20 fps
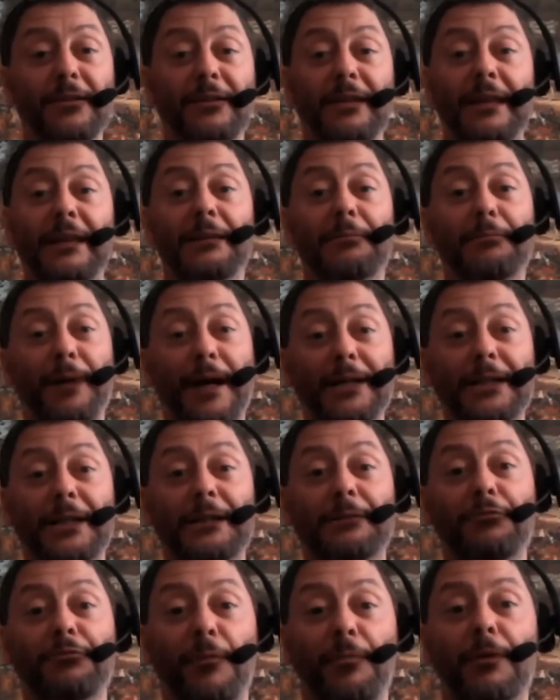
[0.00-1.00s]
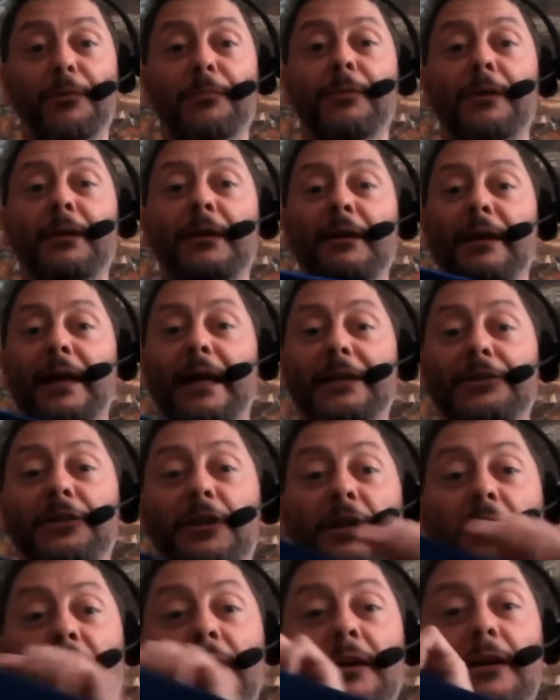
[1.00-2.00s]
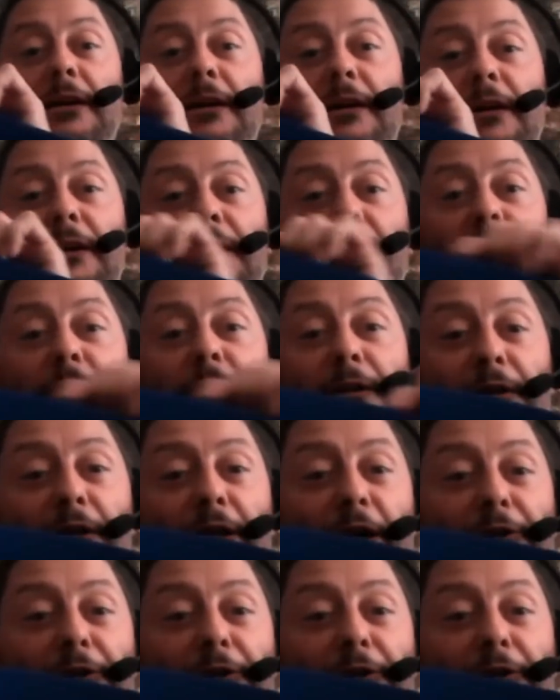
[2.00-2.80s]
the padding problem is cut a